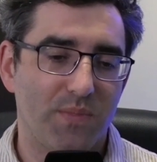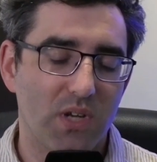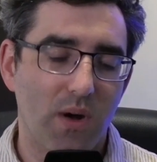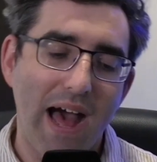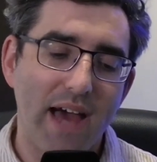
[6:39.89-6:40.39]

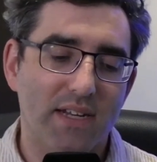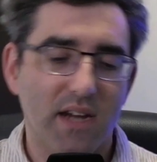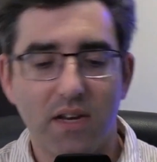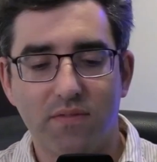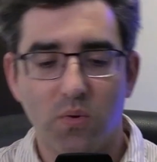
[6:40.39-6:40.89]
So add
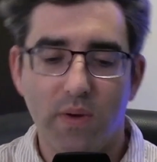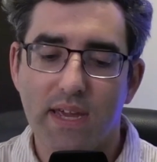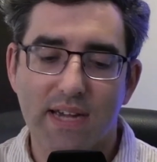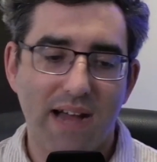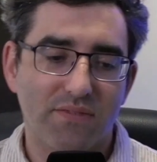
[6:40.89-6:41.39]
kind of a
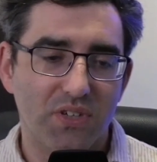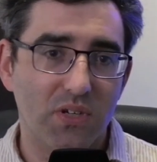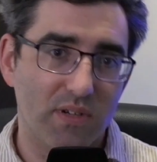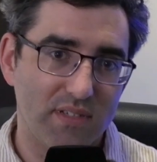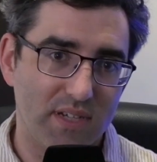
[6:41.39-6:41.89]
week after you
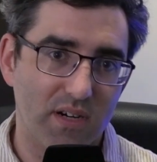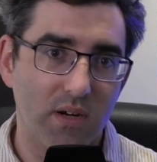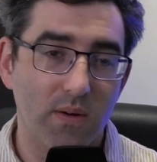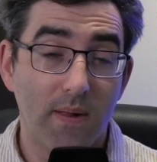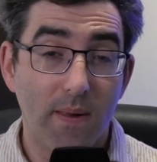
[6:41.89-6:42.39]
go to
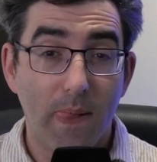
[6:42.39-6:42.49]
0